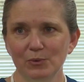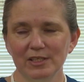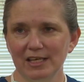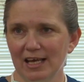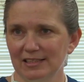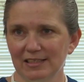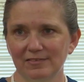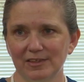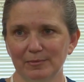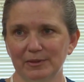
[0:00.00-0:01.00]
do what's asked
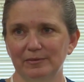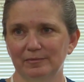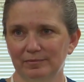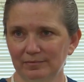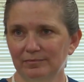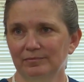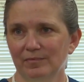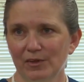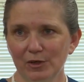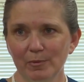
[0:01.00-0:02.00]
of them and
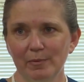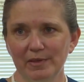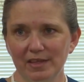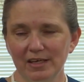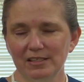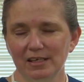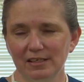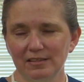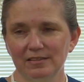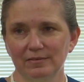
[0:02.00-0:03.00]
the commitment that it
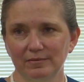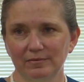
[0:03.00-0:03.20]
takes